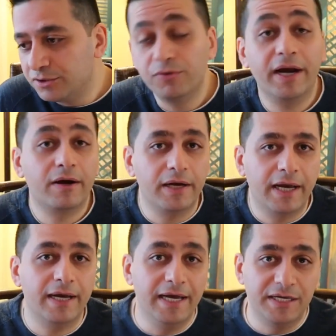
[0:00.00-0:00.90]
Direct
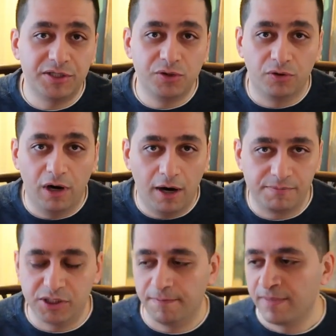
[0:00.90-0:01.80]
Connect is your
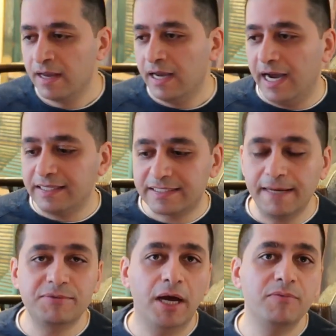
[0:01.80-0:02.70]
option. At the
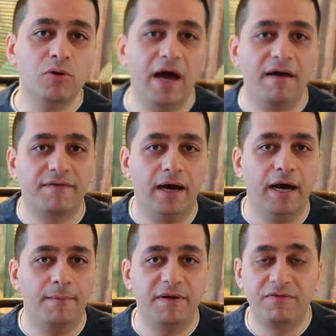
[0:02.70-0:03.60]
same time, you have,
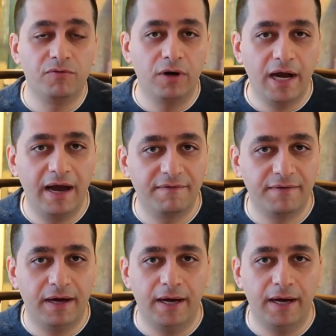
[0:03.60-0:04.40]
if you want to have,